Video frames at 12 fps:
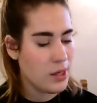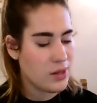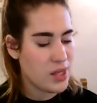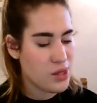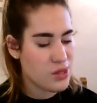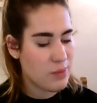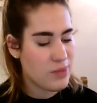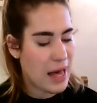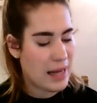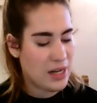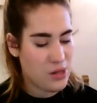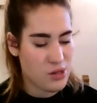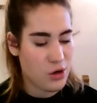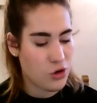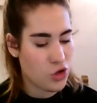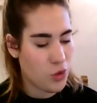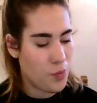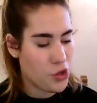This seemed to Alice a
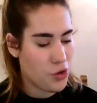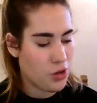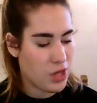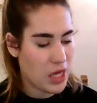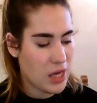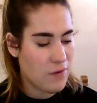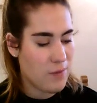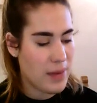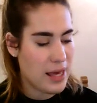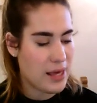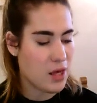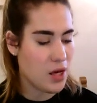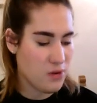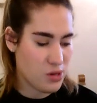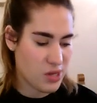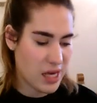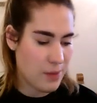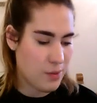good opportunity for making her
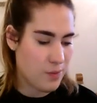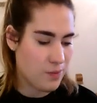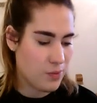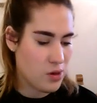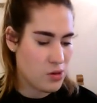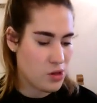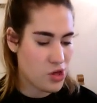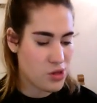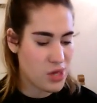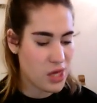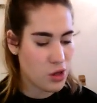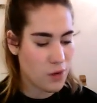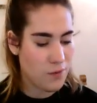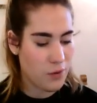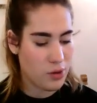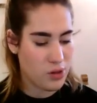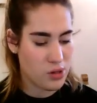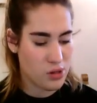escape, so she set off at
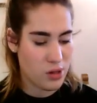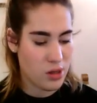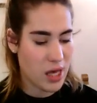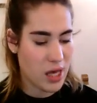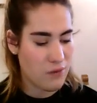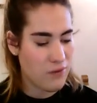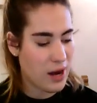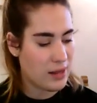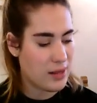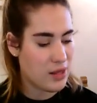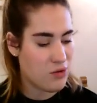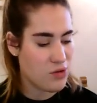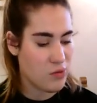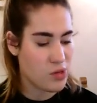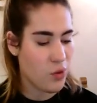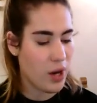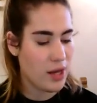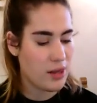once and ran till she was
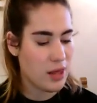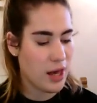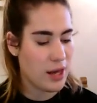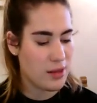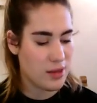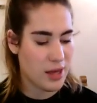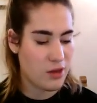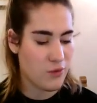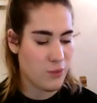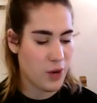quite tired and out of